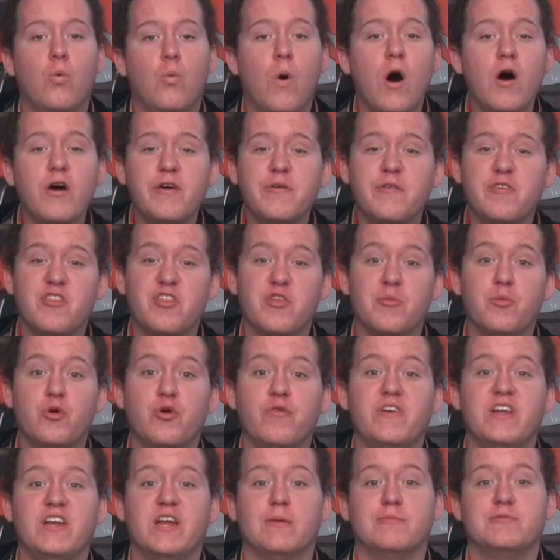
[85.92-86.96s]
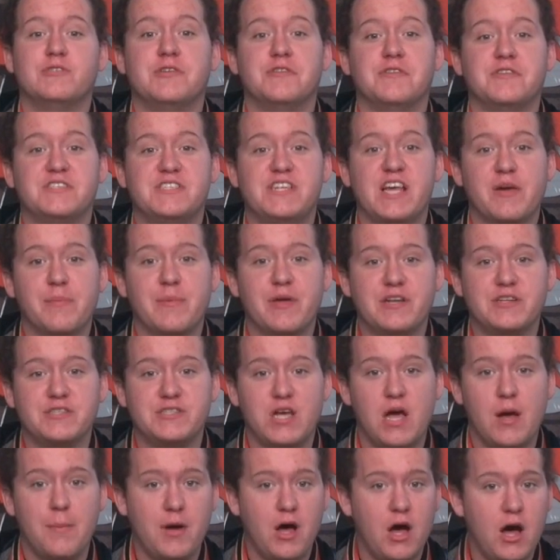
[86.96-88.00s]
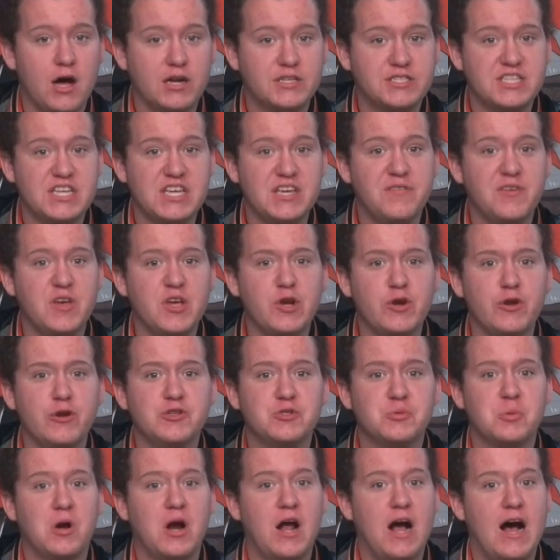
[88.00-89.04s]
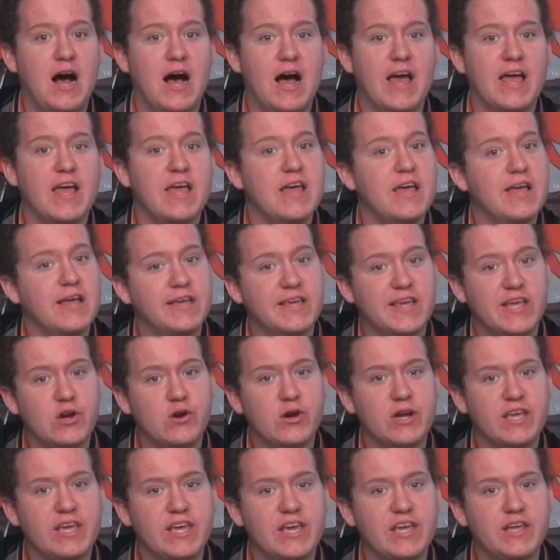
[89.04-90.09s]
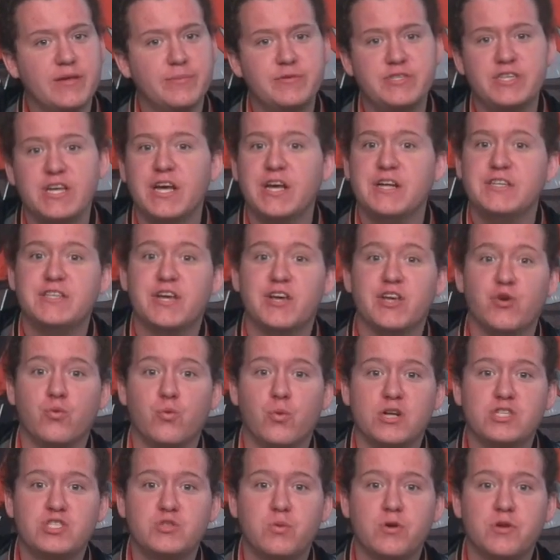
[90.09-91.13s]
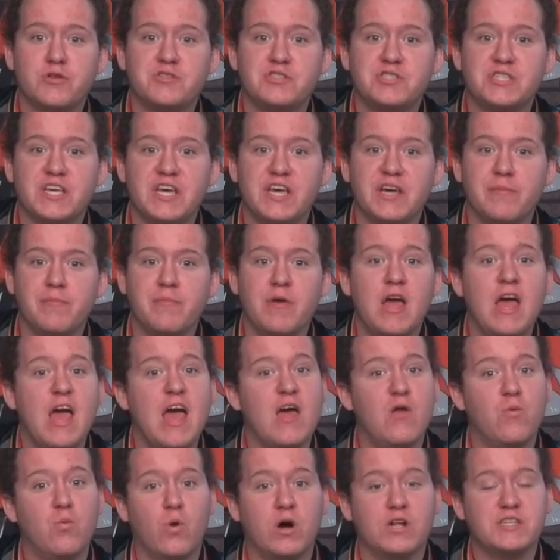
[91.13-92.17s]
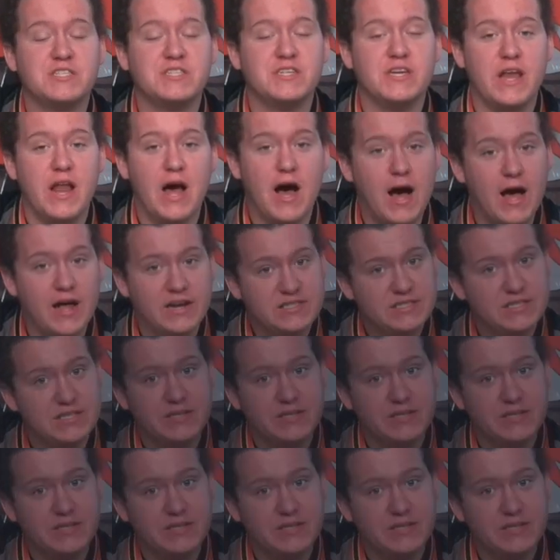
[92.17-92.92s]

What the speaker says: Welcome to the Movie Dumpster, the segment in Tomahawk TV News where I, Kieran Gibbs, tell you what's worth seeing and what's not.